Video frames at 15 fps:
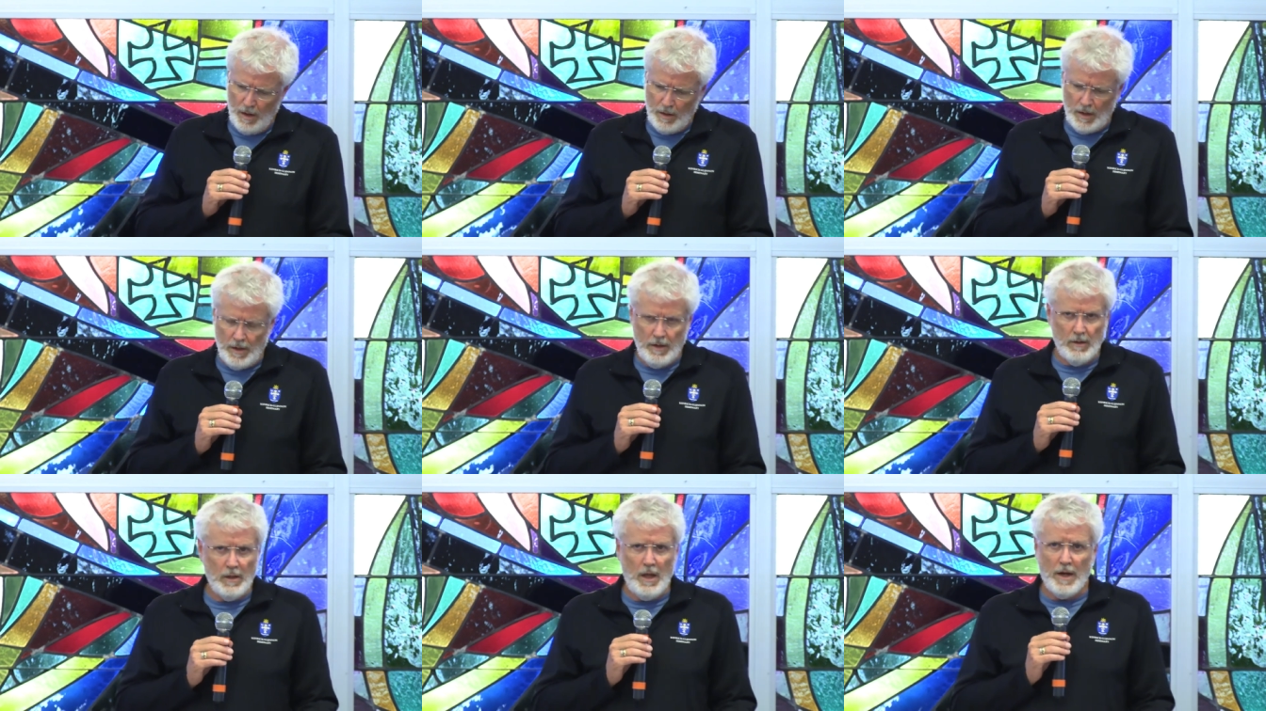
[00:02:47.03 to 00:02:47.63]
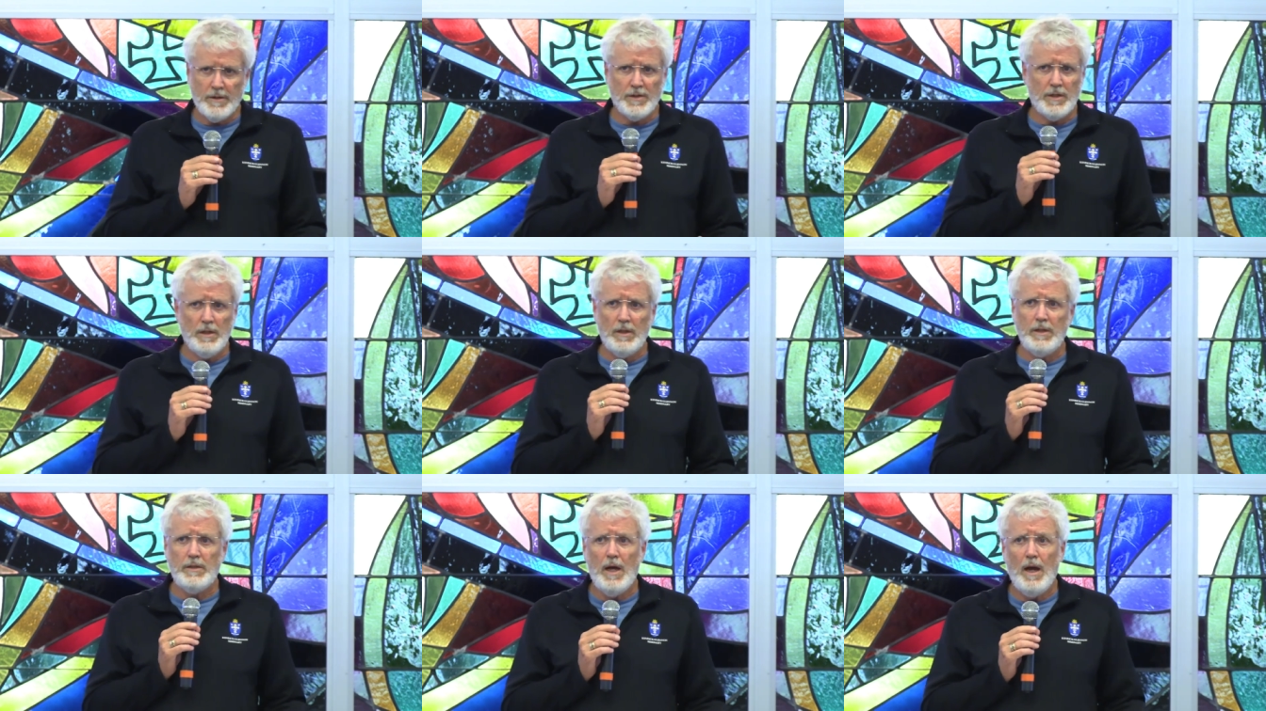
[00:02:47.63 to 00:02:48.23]
Now, there are a lot of
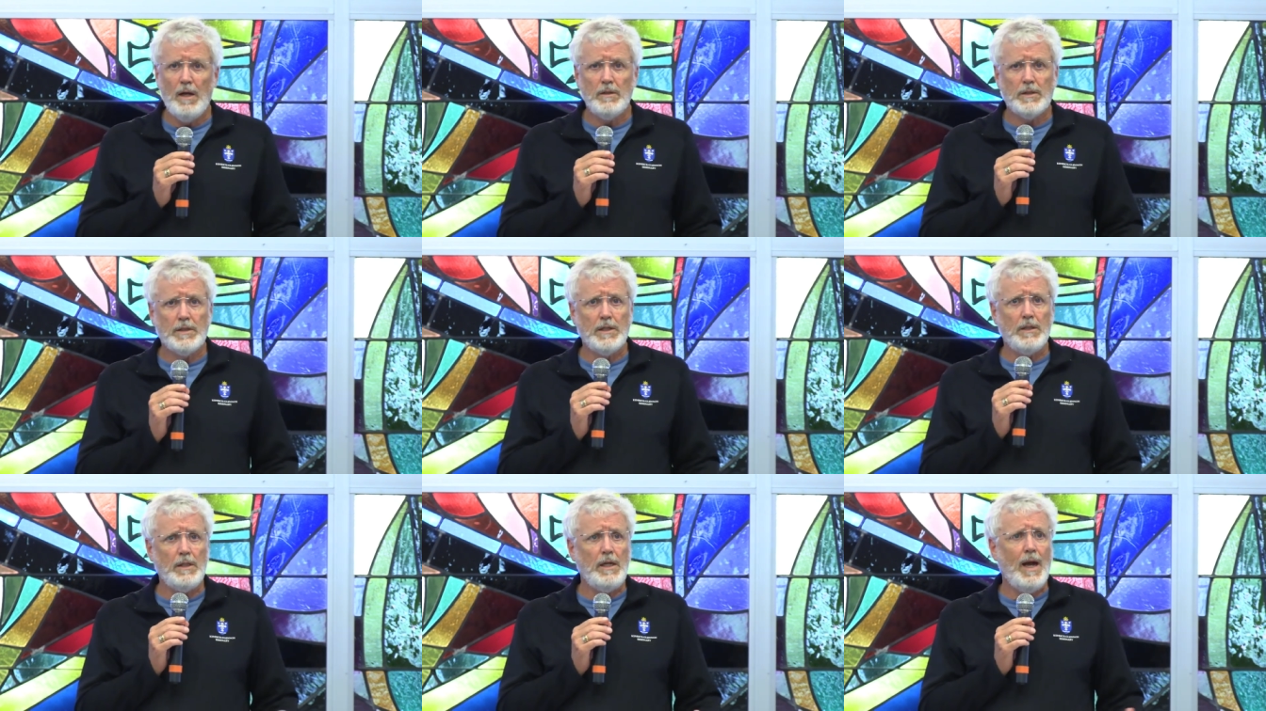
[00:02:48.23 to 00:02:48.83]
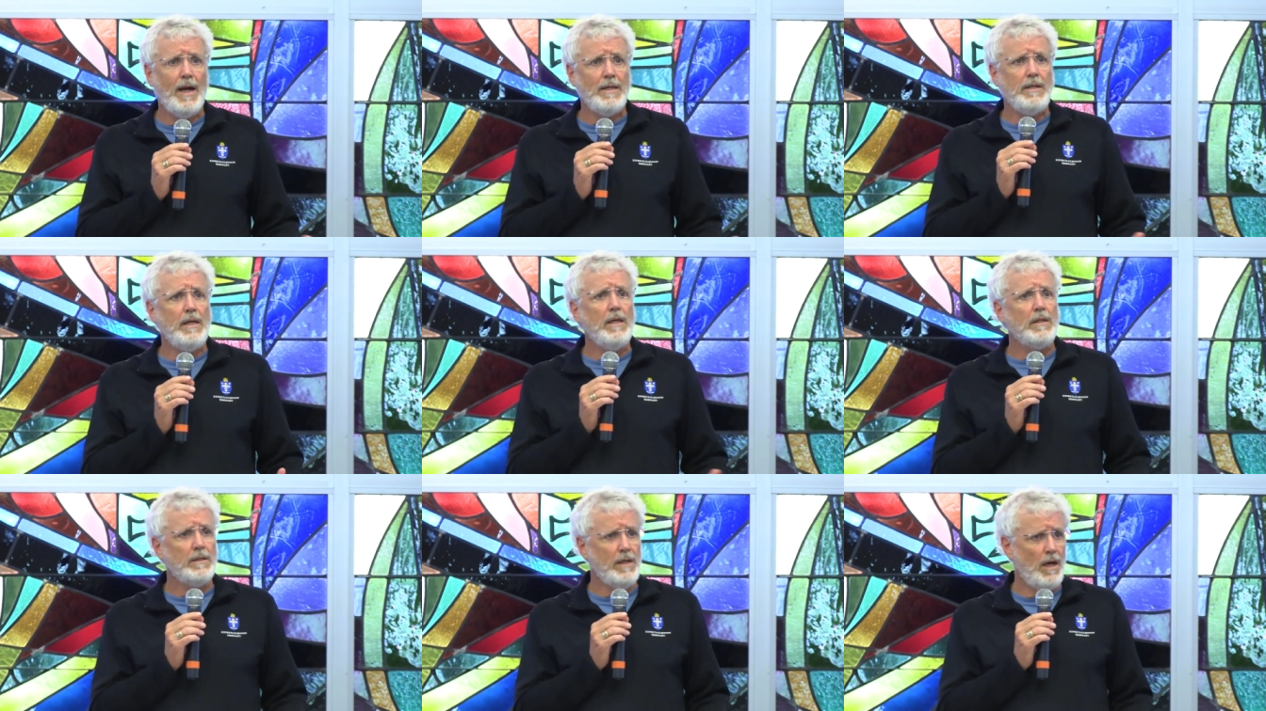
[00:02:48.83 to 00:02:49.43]
silly, silly
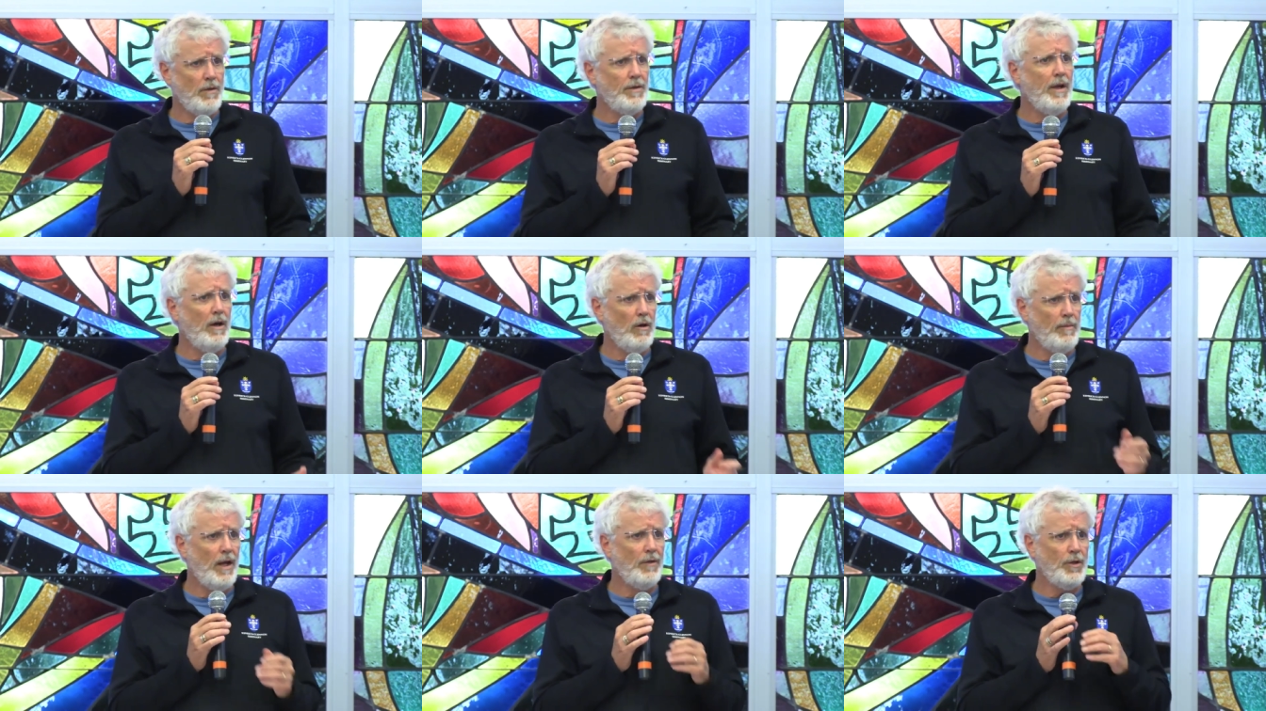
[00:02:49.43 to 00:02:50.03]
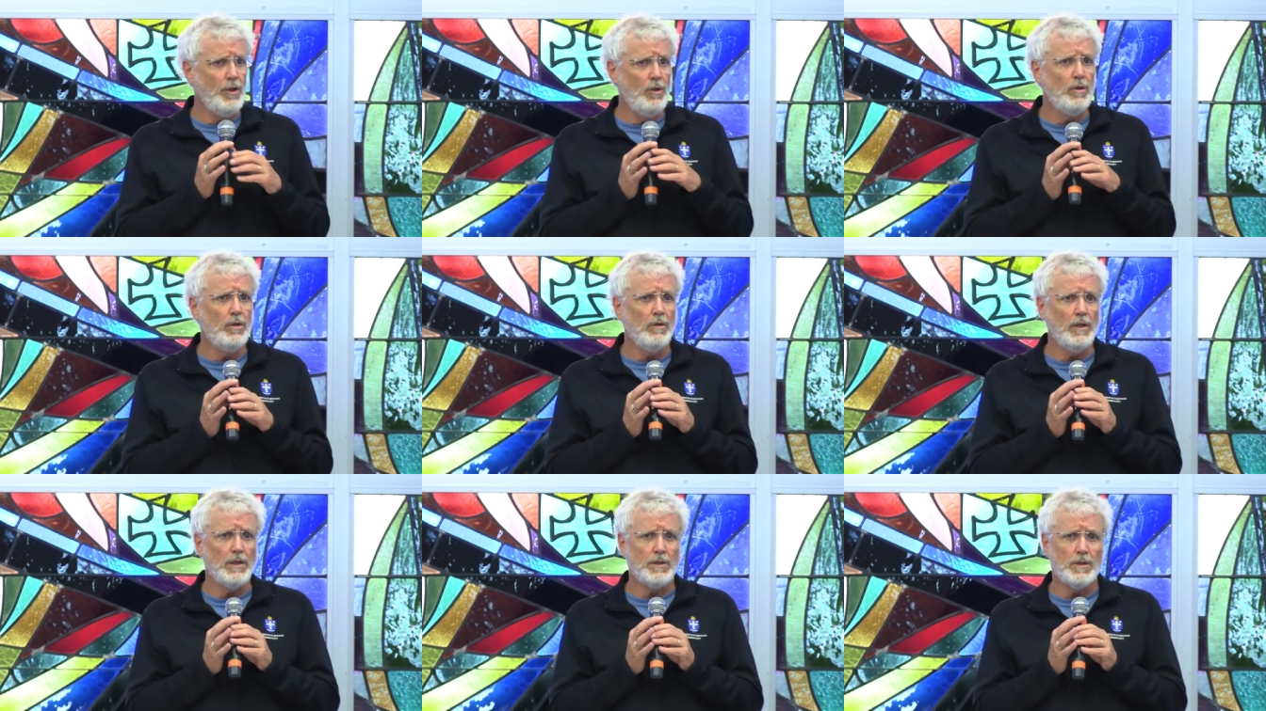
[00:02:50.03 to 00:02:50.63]
ideas out there about the
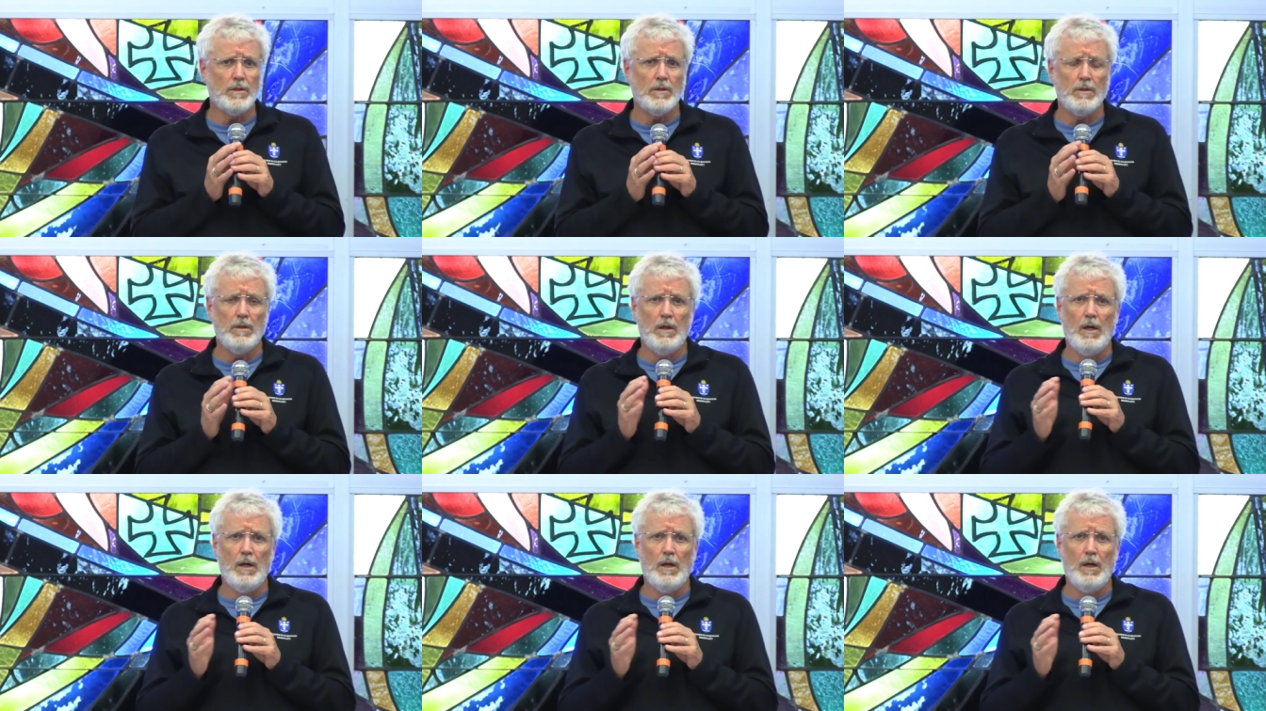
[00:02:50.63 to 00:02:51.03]
Eucharist,